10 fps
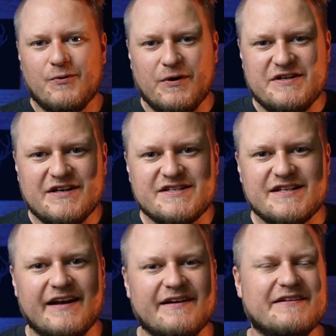We just
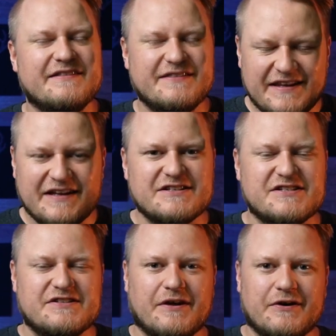had an
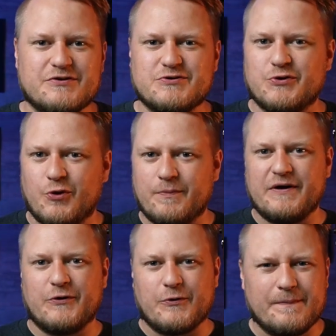intense thunderstorm
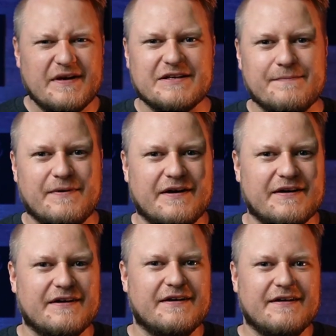here passing
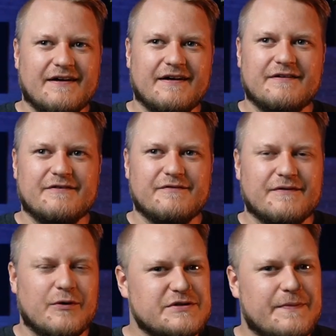by, and
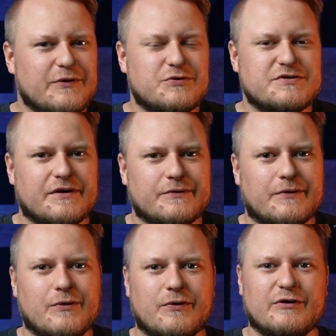I was about to start
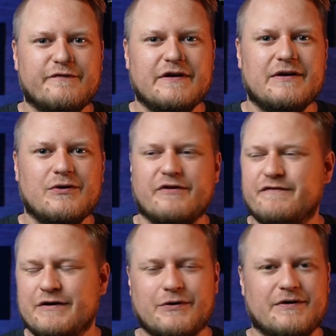recording the video. I
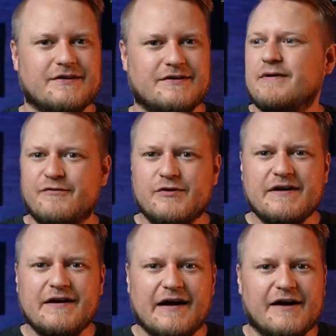figured that
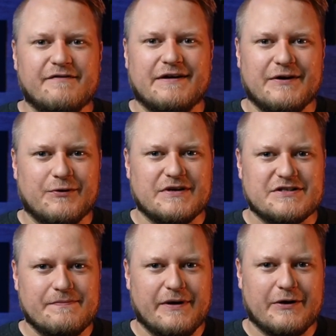everything I have here
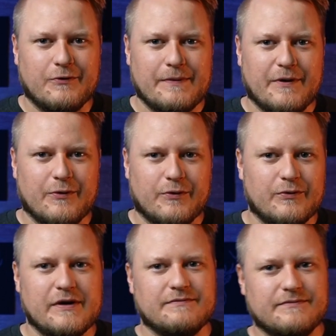is battery powered,
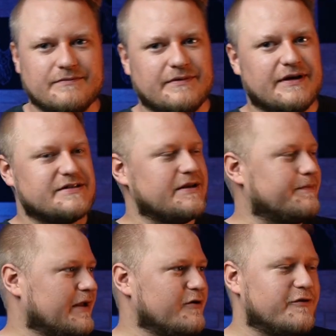well, except
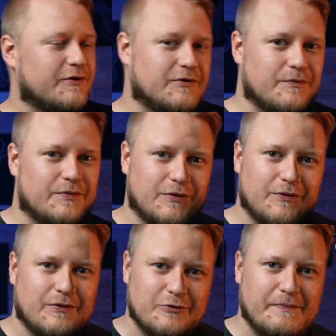now for the
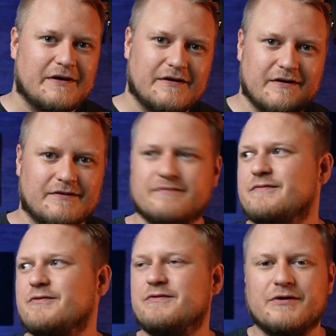computer in the back.
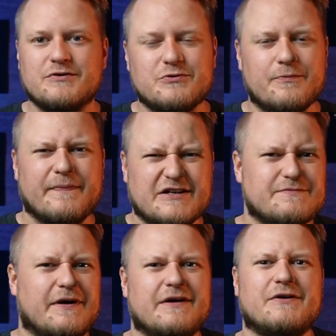The thunderstorm passed
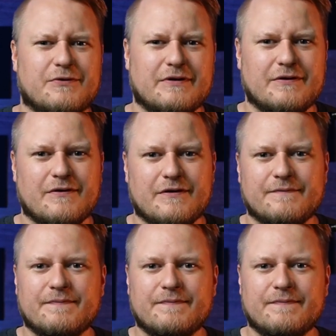by, I turned it on,